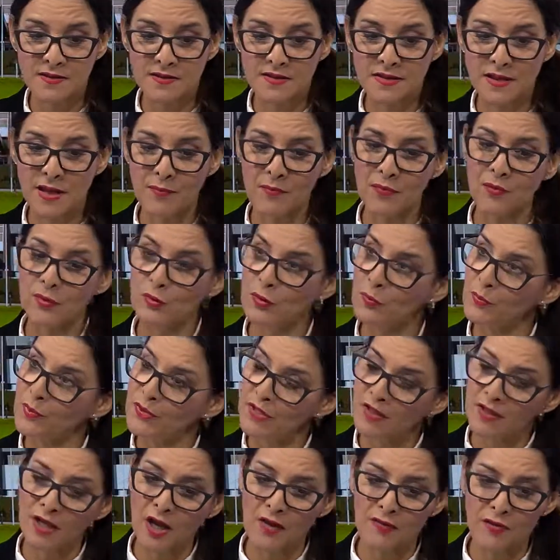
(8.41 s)
some
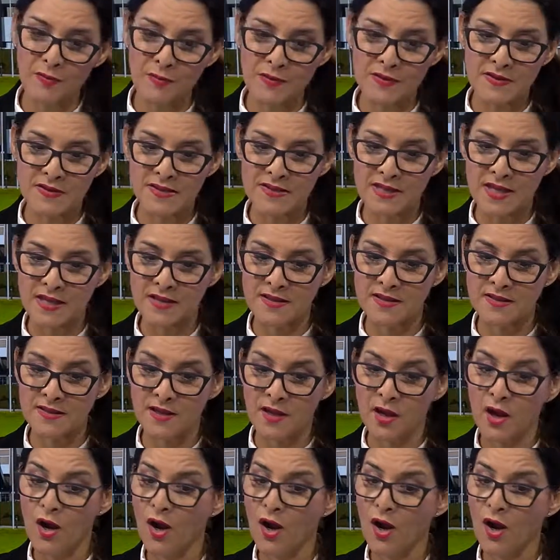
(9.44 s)
European government stance